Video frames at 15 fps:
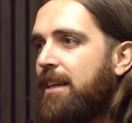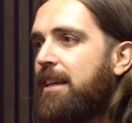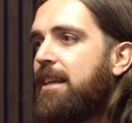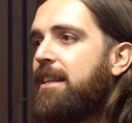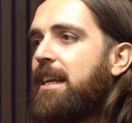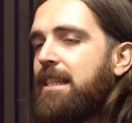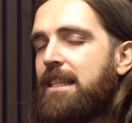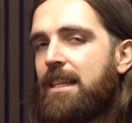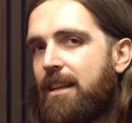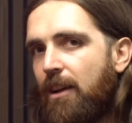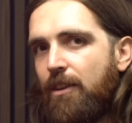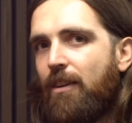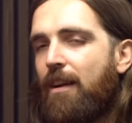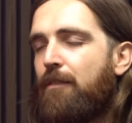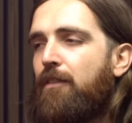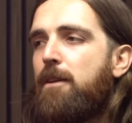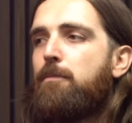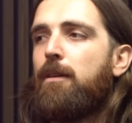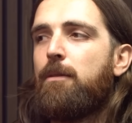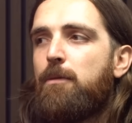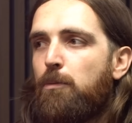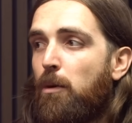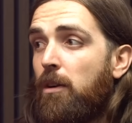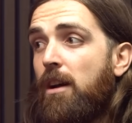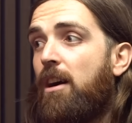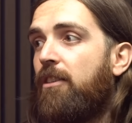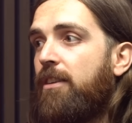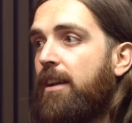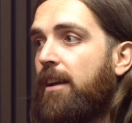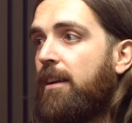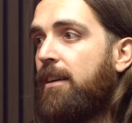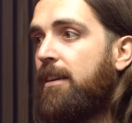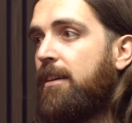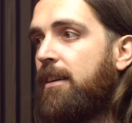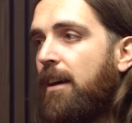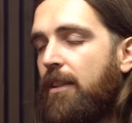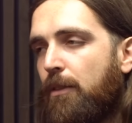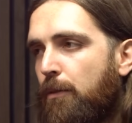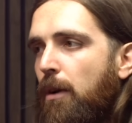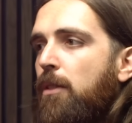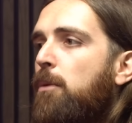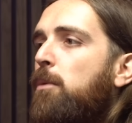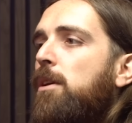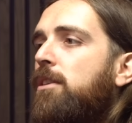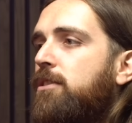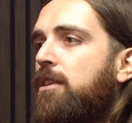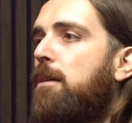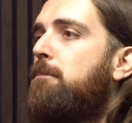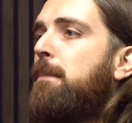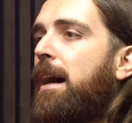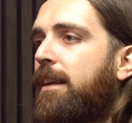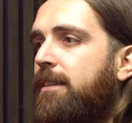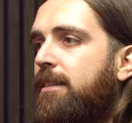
Yeah. Next thing you know, you're out in February with one R in it. Yeah. And the, and the world's gone mad.